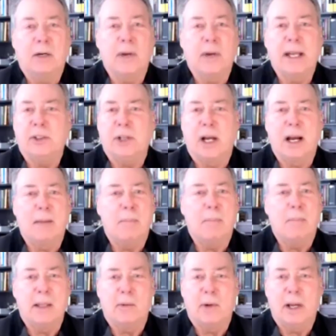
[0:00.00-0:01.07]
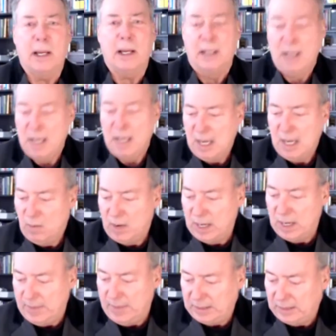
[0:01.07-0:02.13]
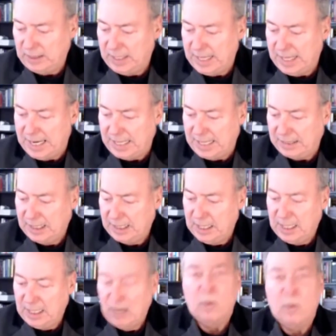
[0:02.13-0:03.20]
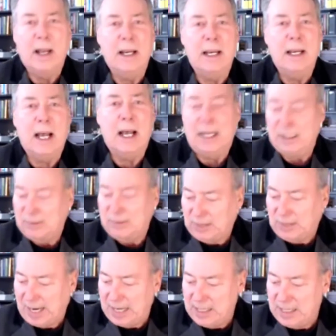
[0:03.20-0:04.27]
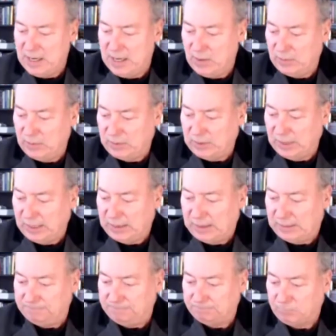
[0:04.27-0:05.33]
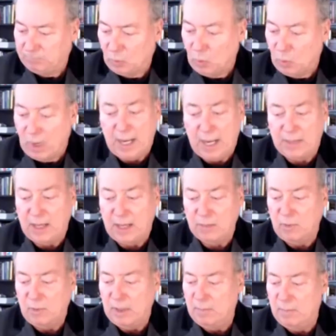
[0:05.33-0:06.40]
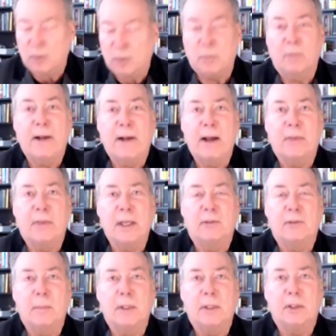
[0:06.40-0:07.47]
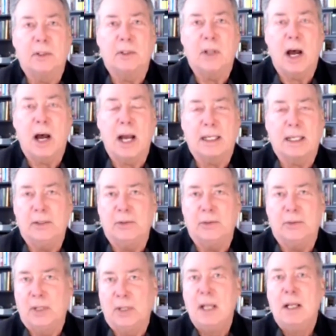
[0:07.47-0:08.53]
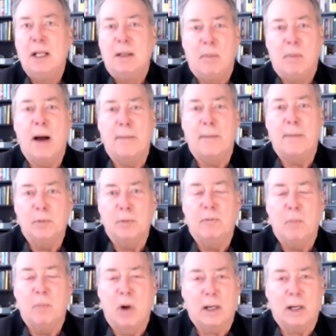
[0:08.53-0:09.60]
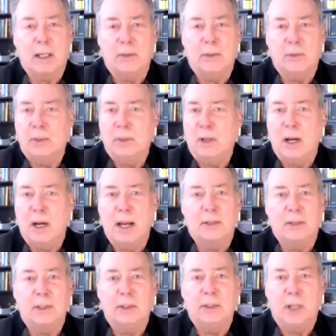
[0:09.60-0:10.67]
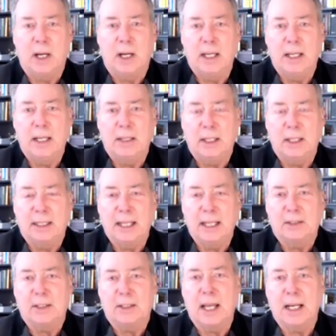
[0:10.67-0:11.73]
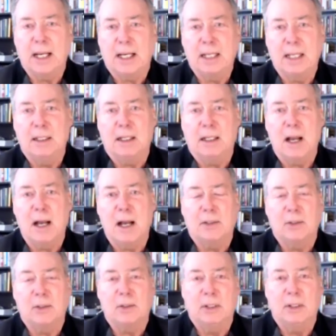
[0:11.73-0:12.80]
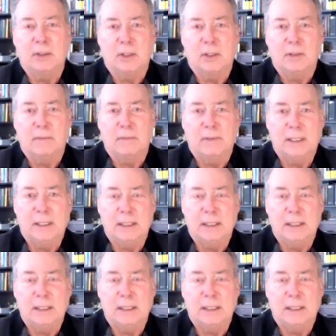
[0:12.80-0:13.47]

great job, by the way. Wanted to mention that. One side note, I thought one of the most profound things from this talk is bombs move markets. Honestly, John, I think that's got to get in the consciousness of